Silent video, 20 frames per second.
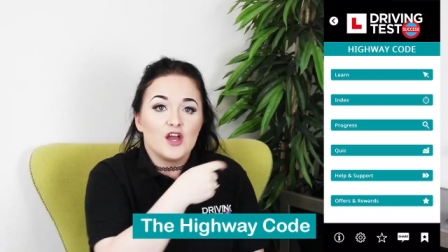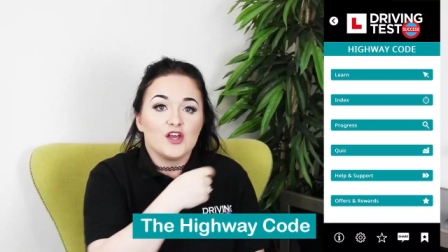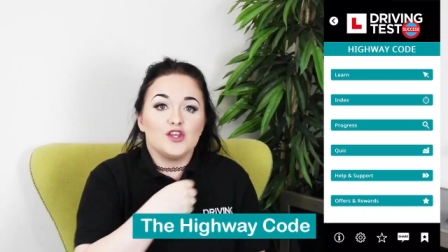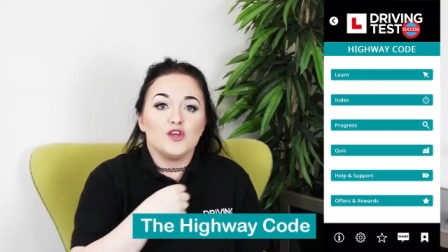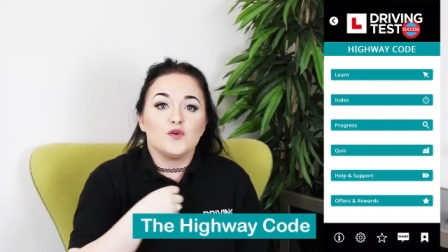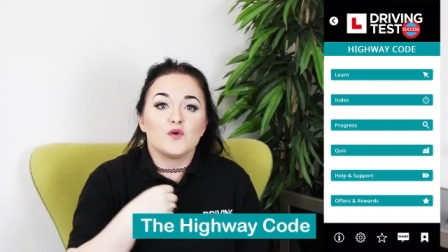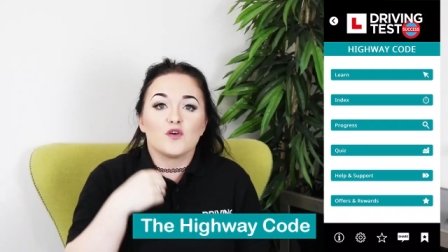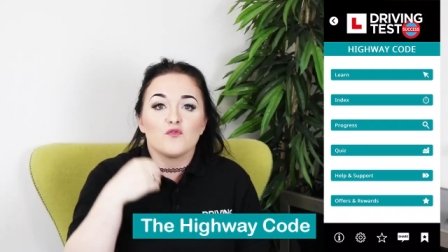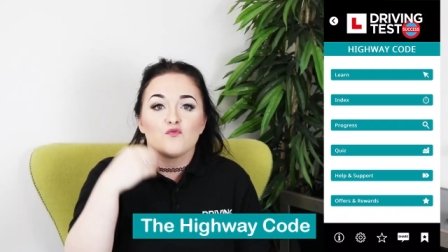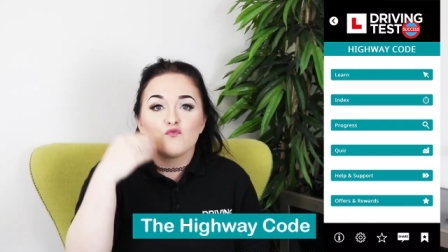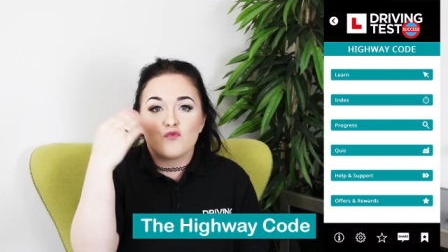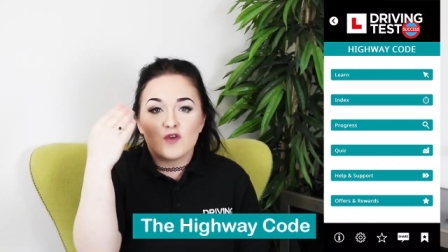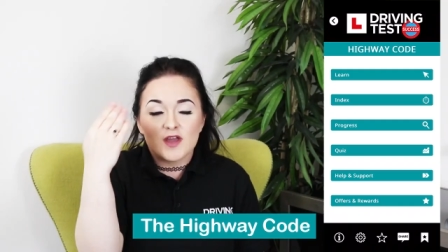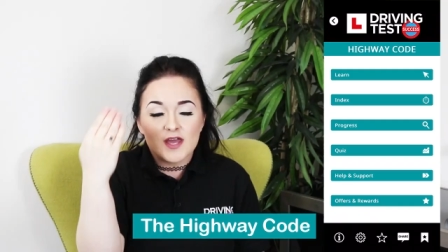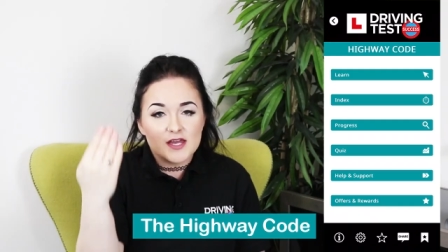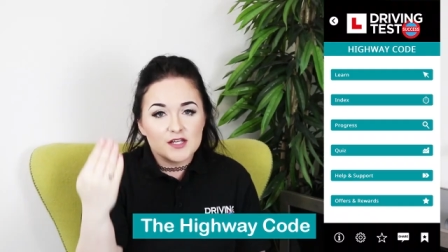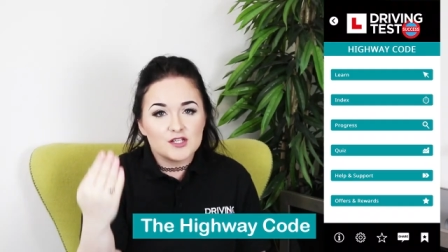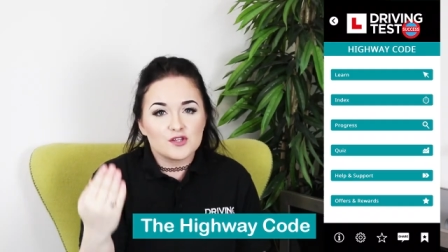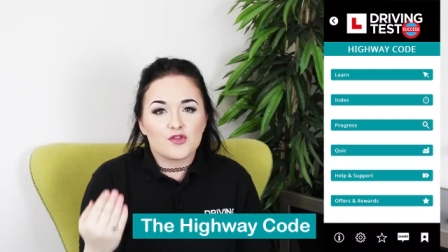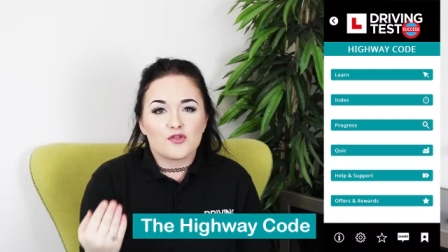You can
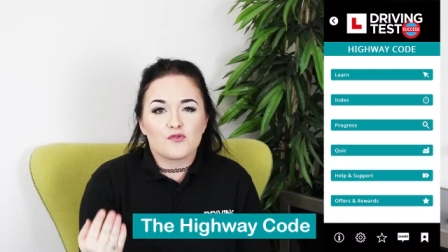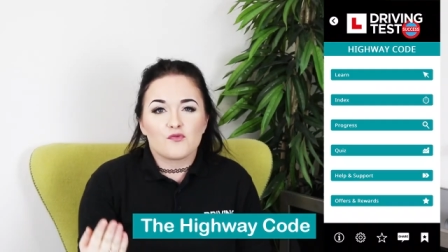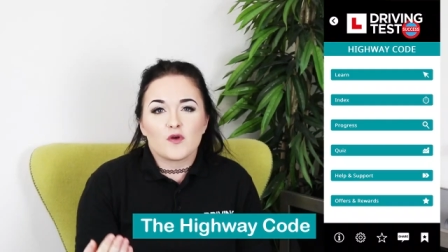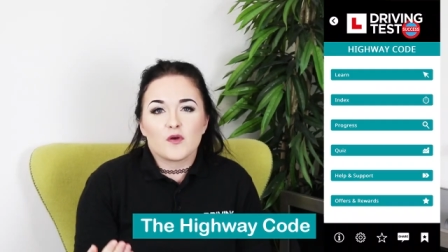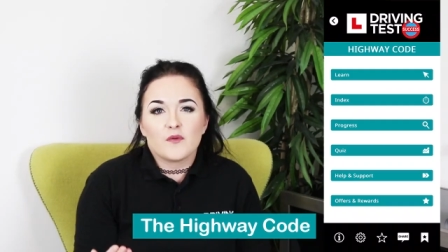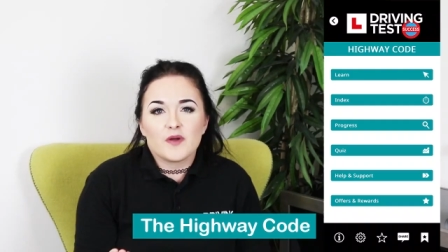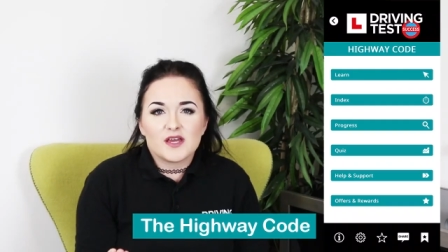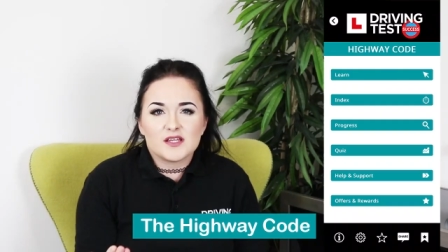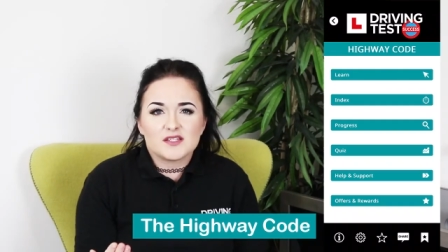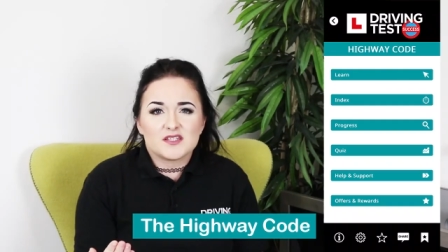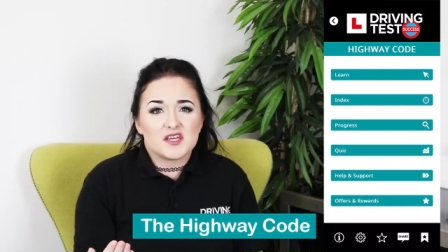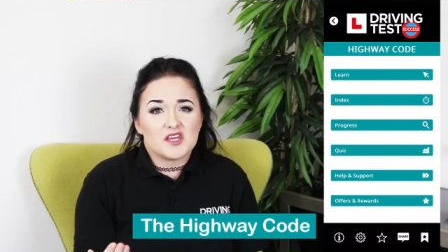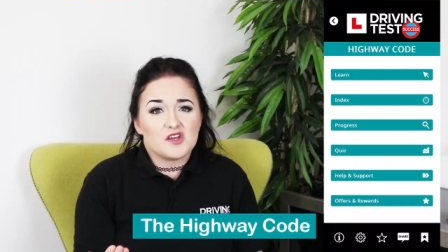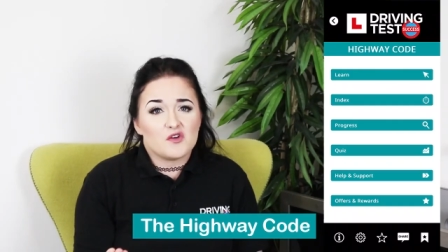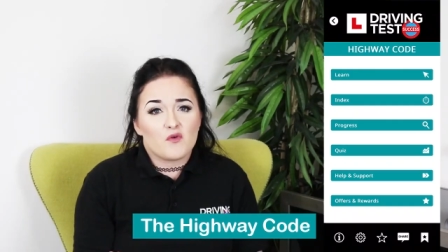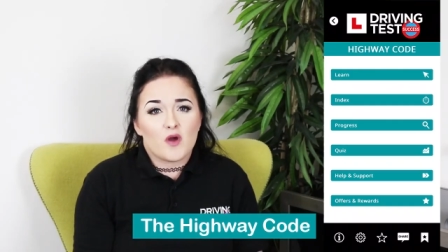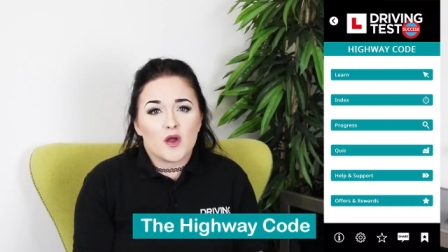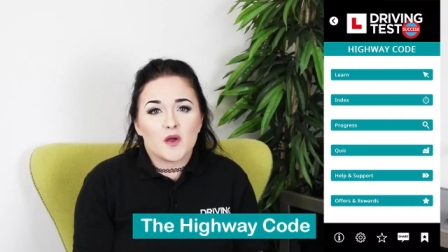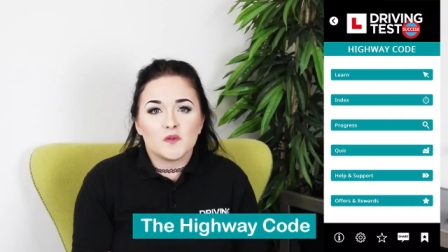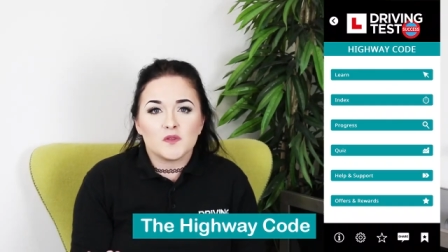read through it at
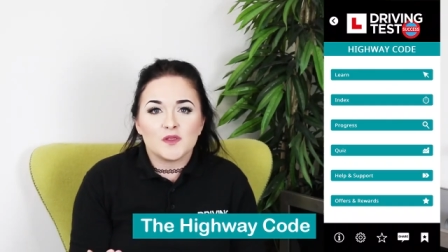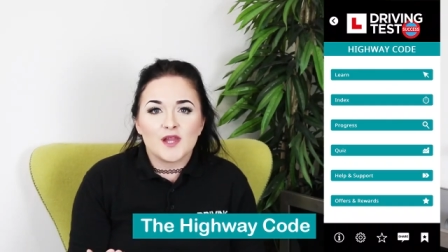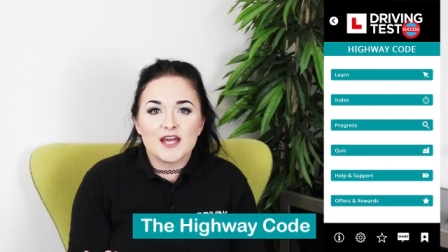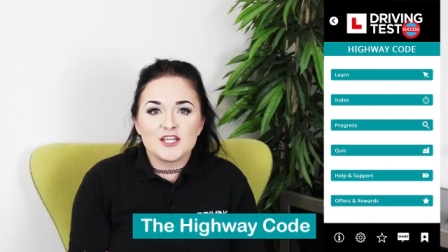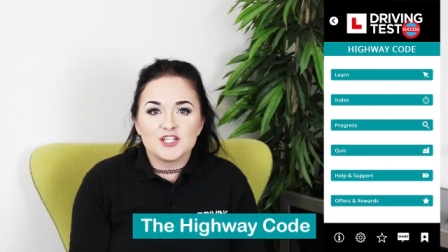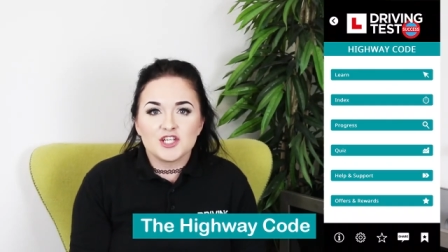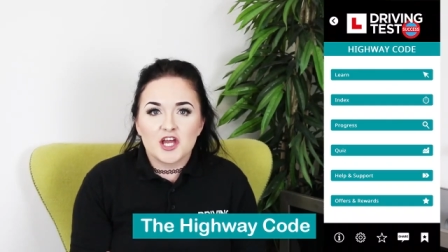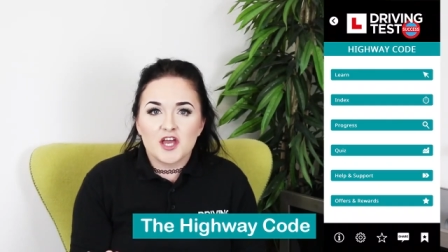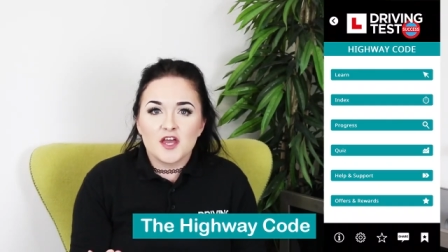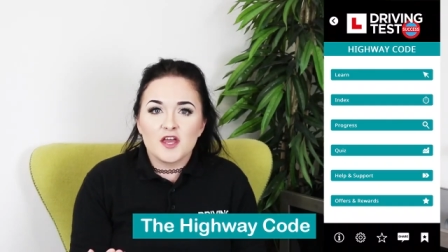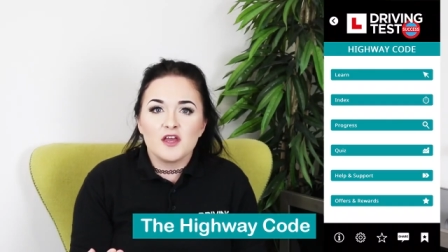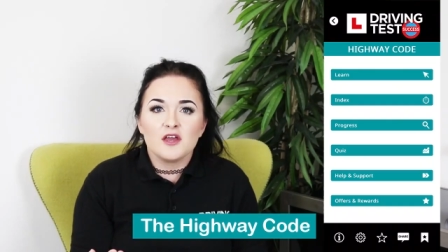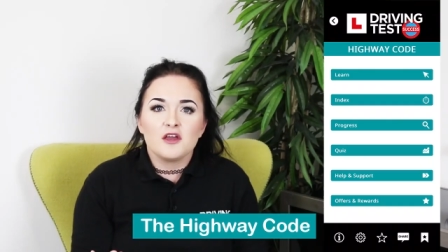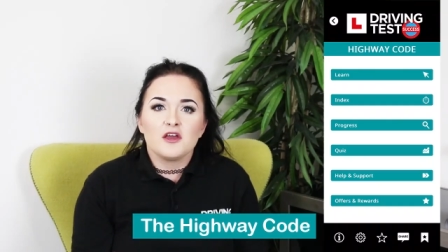your own leisure.